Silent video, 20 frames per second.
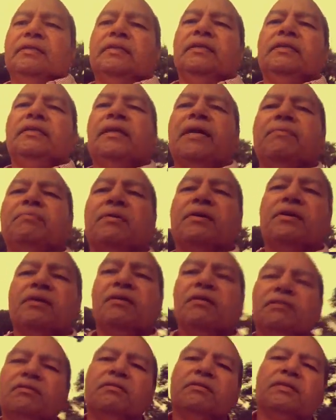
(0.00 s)

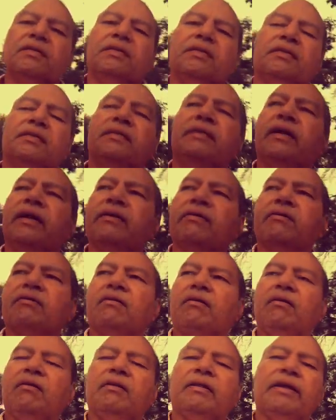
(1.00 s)
Depakote,
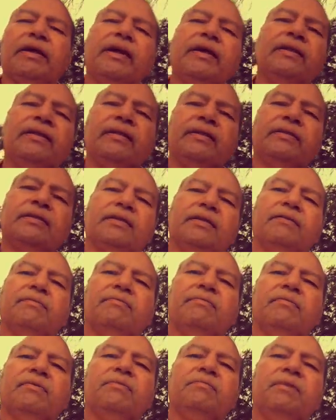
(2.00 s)
Tegretol, and
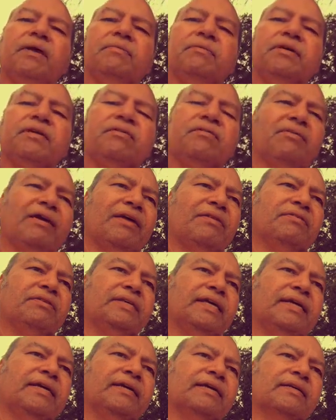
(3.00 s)
lithium may be
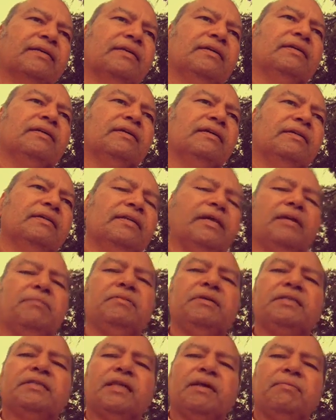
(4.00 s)
teratogenic. That
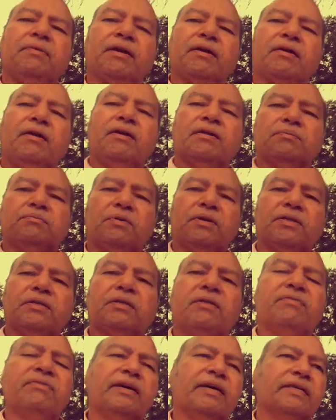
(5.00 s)
means they may cause birth
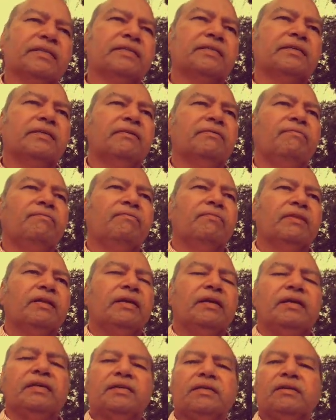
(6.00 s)
defects
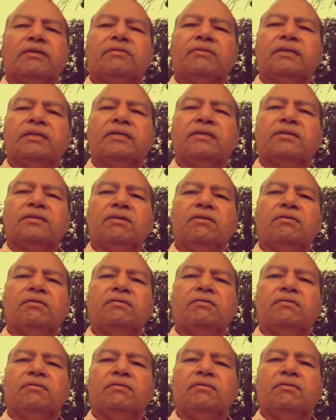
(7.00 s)
in children,
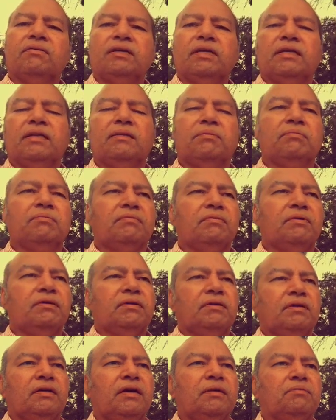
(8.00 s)
so in the
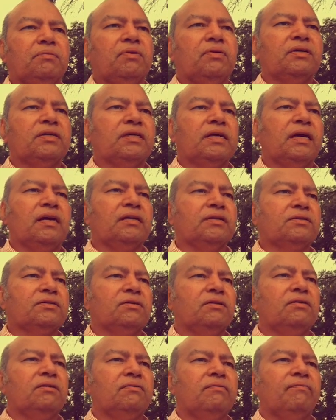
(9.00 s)
unborn child.
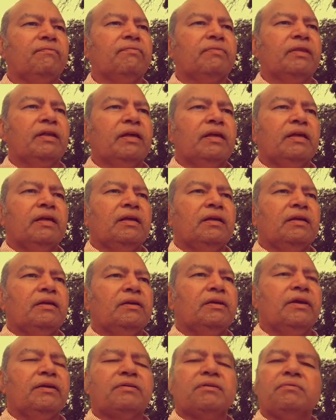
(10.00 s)
So
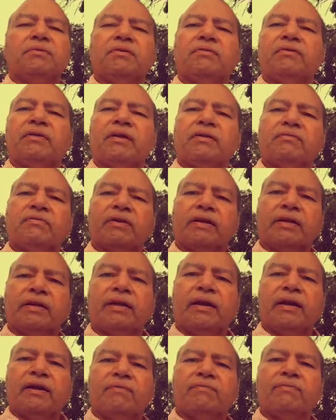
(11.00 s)
you have to be very, very
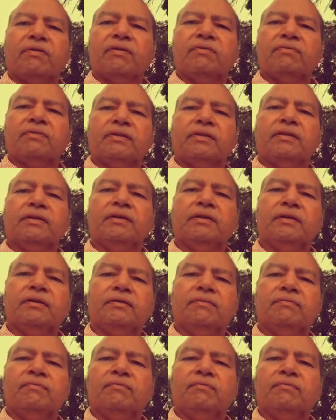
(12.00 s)
careful with the